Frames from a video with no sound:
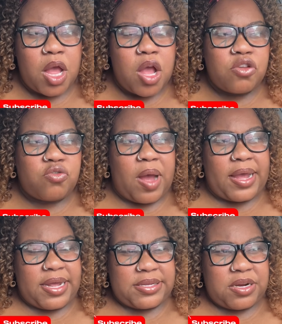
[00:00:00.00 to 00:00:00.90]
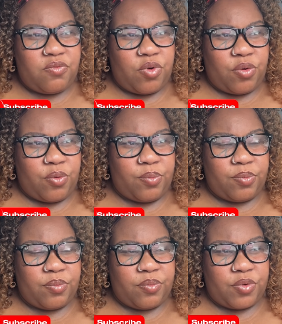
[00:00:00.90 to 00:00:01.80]
So I get to the room,
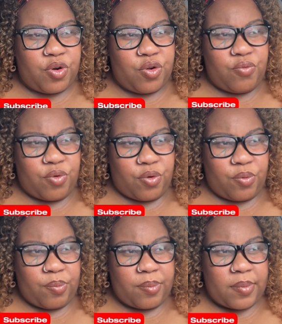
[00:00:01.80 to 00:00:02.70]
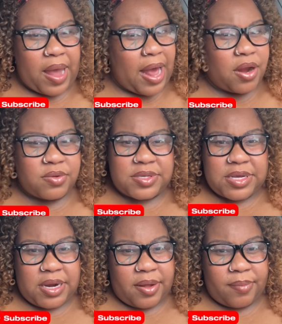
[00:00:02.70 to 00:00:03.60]
the new room, I don't
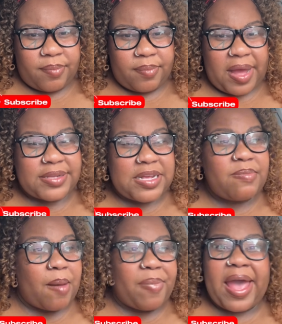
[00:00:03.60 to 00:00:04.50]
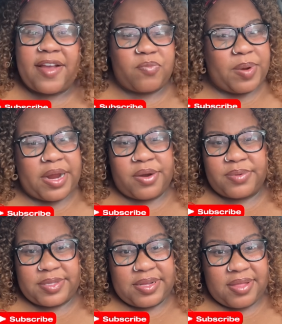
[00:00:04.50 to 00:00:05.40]
see them. I see my bags, but I
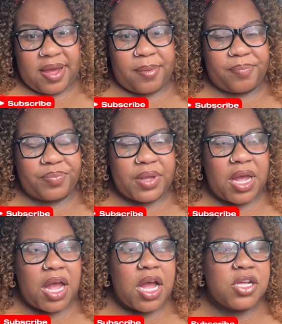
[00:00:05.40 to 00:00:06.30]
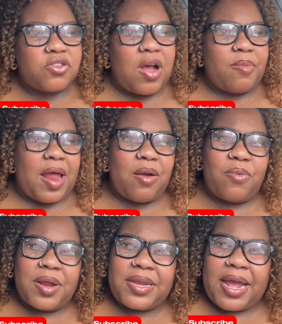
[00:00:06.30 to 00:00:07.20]
don't see them. So I'm like,
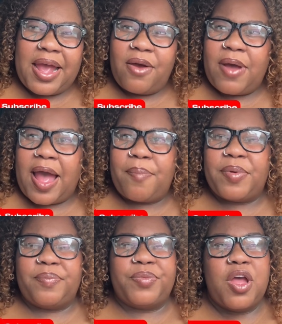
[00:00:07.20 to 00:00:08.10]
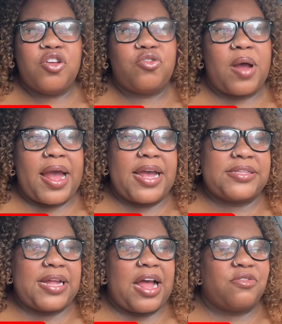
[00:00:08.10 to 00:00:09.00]
what the hell happened? So I
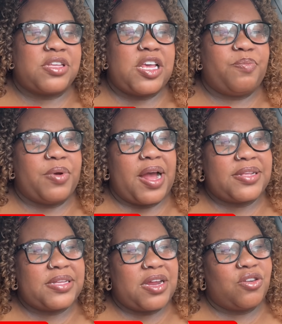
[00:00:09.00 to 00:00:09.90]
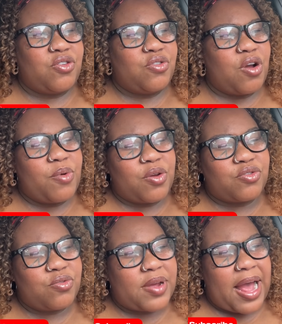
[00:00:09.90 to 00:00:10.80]
asked the housekeeper, I said, do you know where those
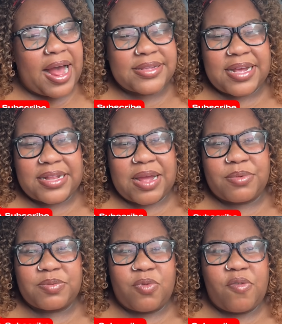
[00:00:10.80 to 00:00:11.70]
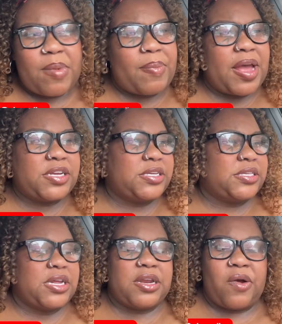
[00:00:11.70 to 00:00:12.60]
two guys that was moving my bags? She
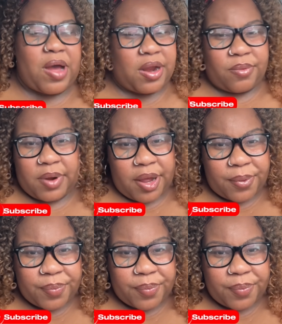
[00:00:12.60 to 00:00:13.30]
said, no, I don't know.